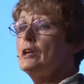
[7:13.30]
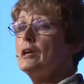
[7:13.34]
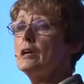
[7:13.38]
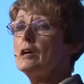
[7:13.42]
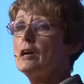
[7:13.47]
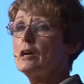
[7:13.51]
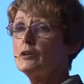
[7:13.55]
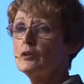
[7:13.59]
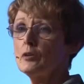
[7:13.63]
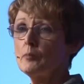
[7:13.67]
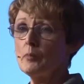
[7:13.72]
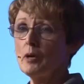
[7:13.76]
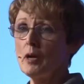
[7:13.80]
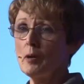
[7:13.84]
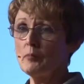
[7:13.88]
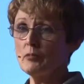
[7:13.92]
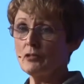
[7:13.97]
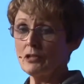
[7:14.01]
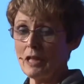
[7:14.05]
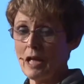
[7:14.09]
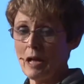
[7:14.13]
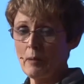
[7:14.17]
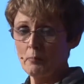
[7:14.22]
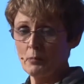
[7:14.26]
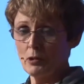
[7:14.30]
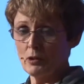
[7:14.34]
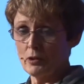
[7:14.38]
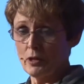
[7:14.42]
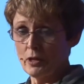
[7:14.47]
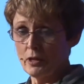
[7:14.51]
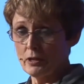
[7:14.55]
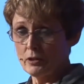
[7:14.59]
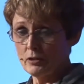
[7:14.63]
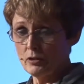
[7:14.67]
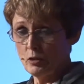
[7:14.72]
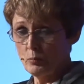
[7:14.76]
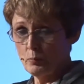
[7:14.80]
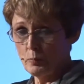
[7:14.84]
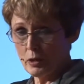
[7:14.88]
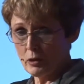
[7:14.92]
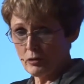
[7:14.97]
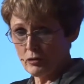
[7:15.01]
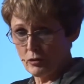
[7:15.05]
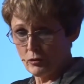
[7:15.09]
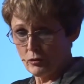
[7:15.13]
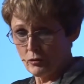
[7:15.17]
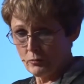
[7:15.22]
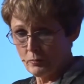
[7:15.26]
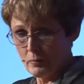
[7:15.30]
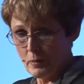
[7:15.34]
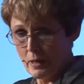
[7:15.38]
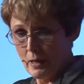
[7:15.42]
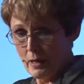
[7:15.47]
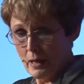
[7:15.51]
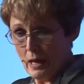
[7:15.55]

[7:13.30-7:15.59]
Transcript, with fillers: sitting on her mom's lap looking at 2 pictures.